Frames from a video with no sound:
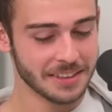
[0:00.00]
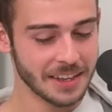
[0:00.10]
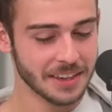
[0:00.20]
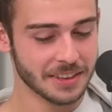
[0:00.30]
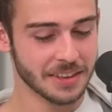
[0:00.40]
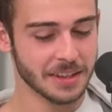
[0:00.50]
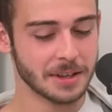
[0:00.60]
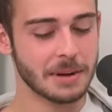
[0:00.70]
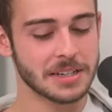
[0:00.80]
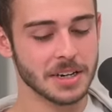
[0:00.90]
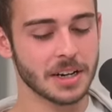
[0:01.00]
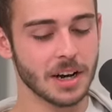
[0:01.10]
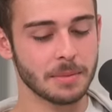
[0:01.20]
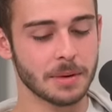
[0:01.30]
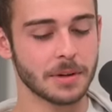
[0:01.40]
Guys, think the the magic
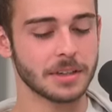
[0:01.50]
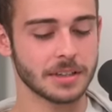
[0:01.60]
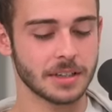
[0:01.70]
carpet one like.